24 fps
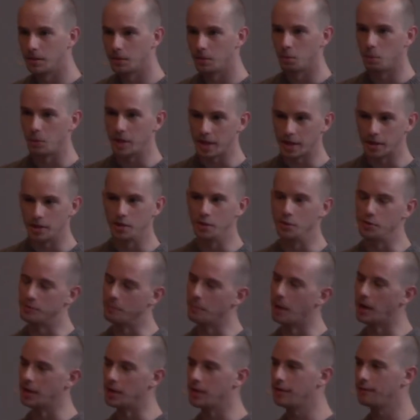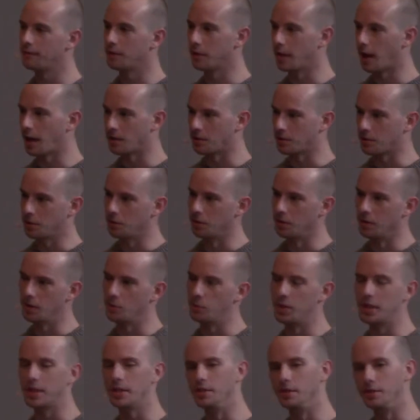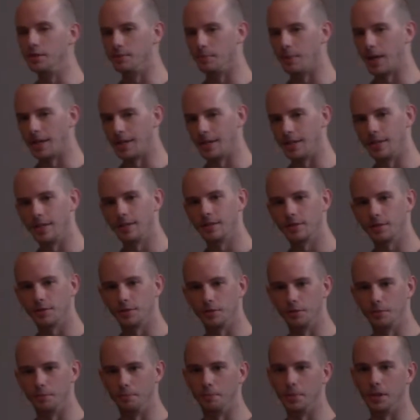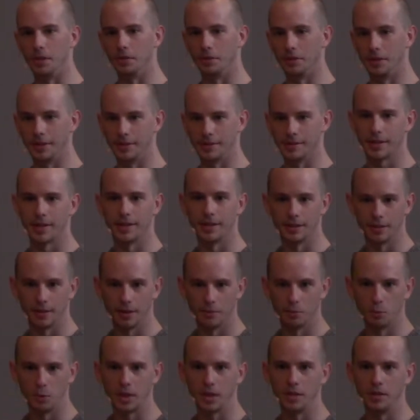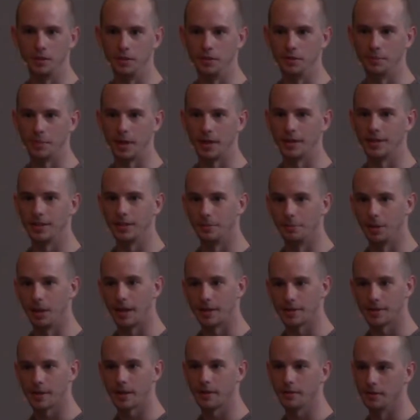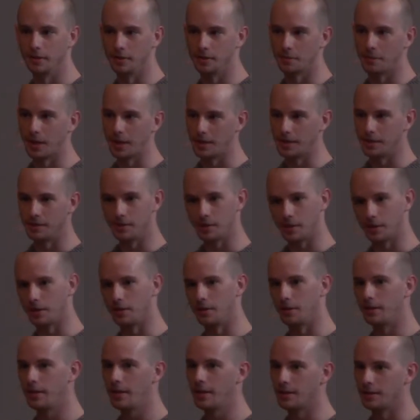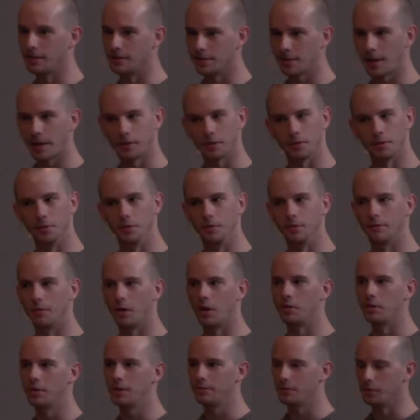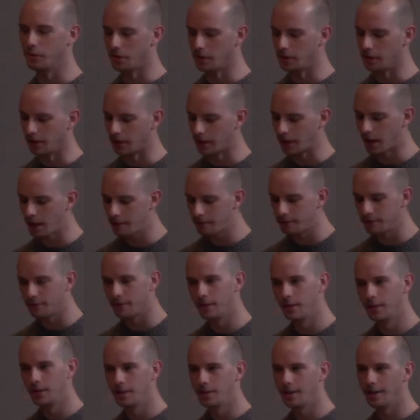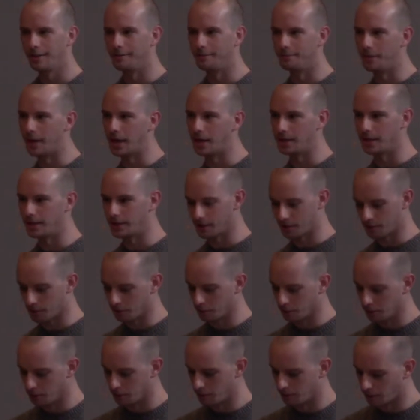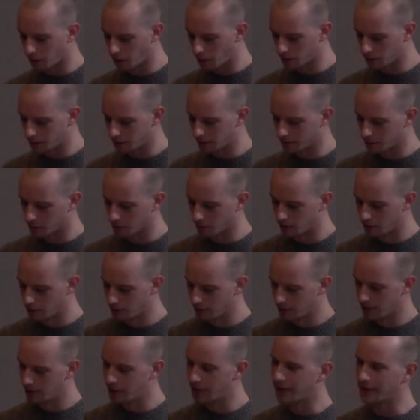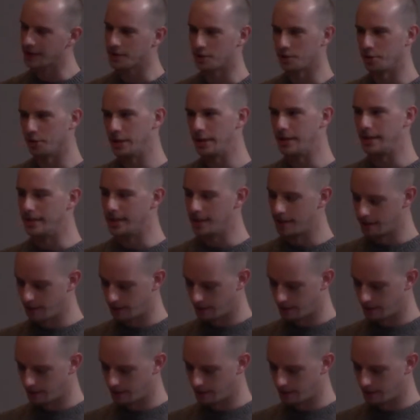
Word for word: We can use money for God's glory. We can use money to build his kingdom. We can use money to bless others. Money is a good thing. It's not the root of all evil. The love of money is the root of all evil. That's greed.